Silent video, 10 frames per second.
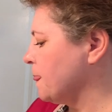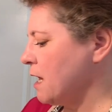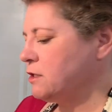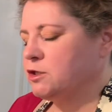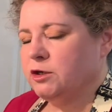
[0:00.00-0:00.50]

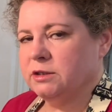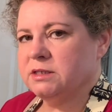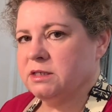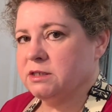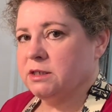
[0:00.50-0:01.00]
That's good. The
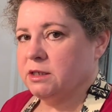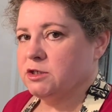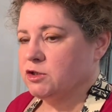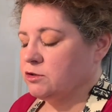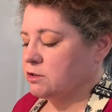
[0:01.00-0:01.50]
seasoning
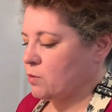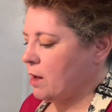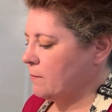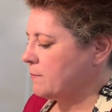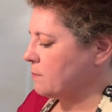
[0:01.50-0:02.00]
is good as well.